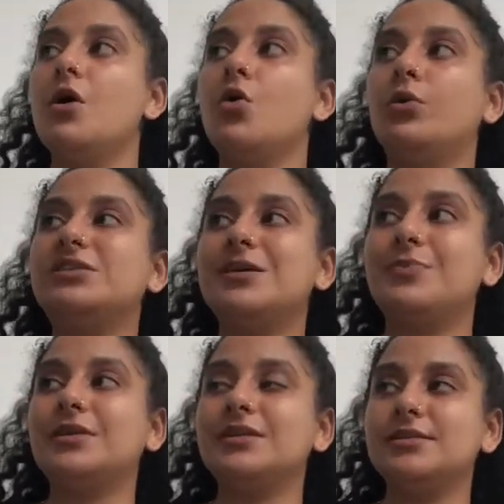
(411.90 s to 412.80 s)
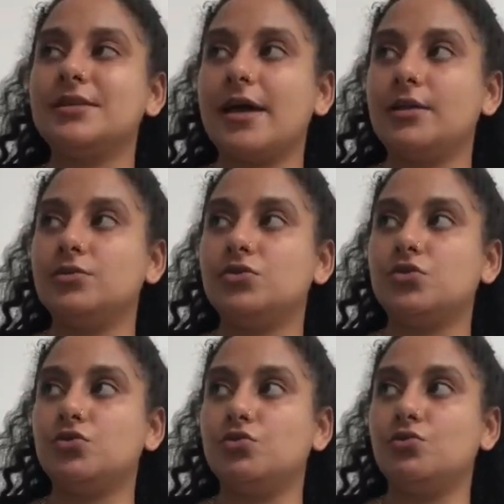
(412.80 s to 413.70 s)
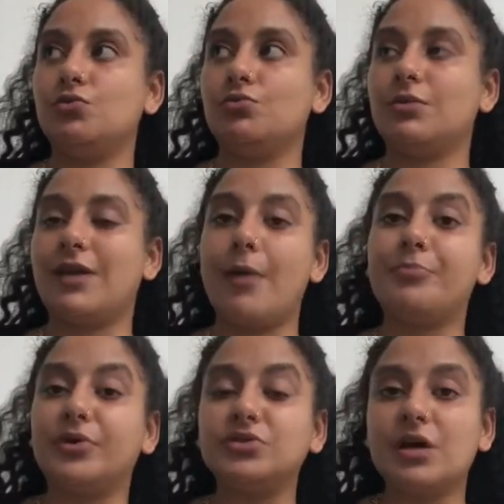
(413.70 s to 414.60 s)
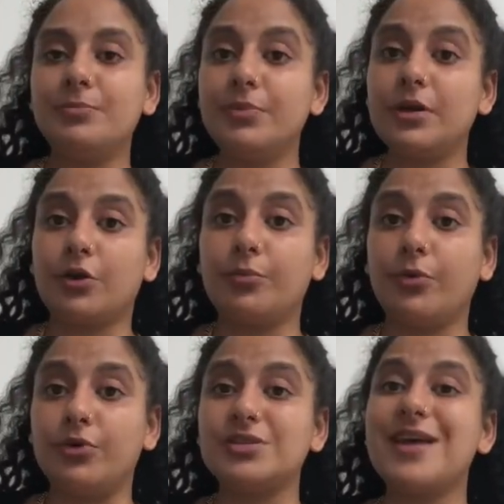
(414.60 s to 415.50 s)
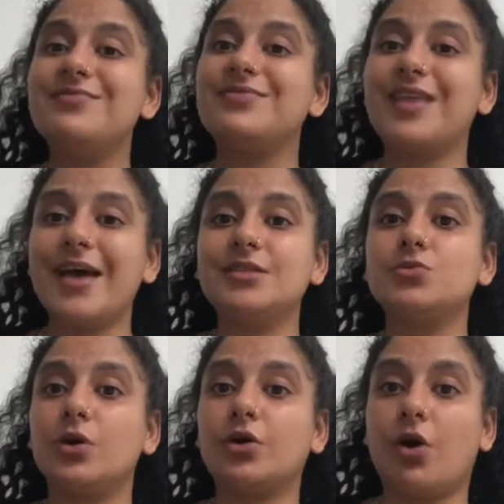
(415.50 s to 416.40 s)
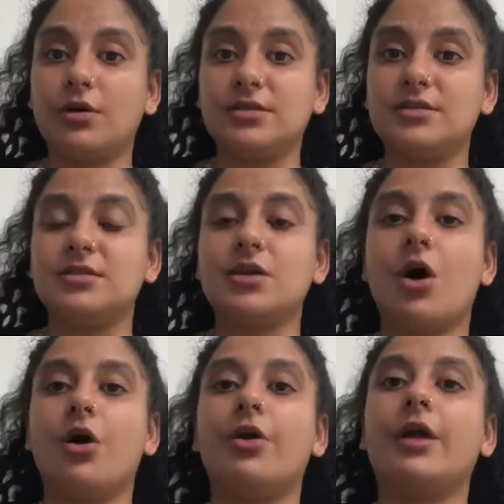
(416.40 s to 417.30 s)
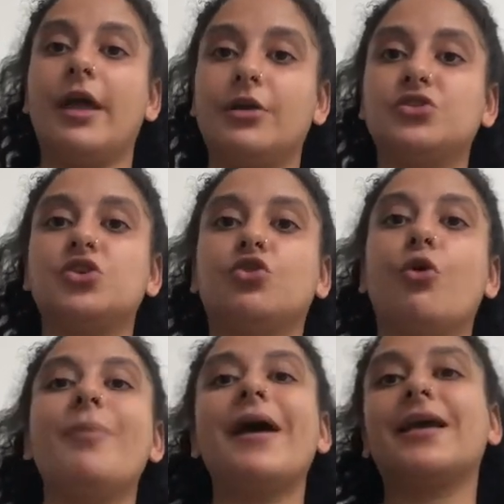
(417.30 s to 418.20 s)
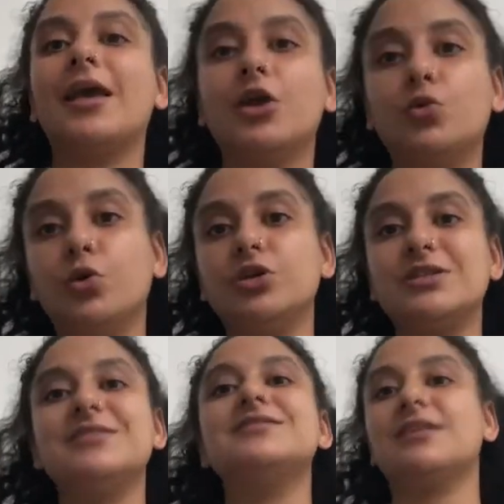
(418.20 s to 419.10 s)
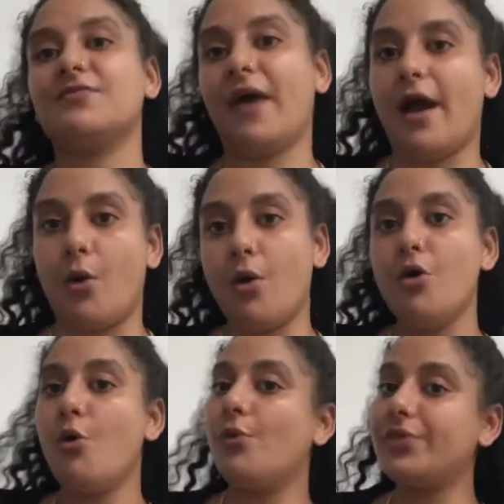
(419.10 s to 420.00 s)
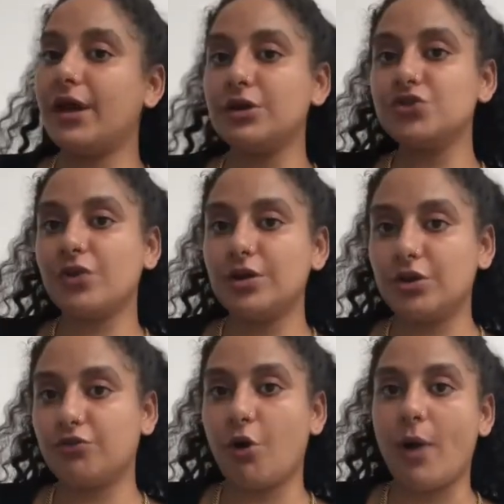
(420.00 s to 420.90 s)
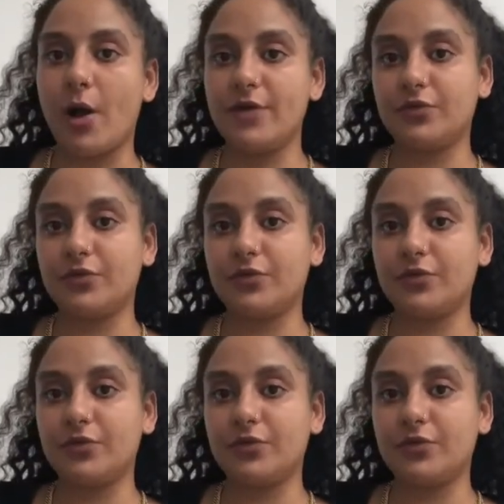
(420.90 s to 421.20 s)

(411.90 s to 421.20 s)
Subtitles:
We typically tend to get buildup in our pores, and that's what causes our hairs to grow back inwards instead of out. When the hair is ready to grow out, if the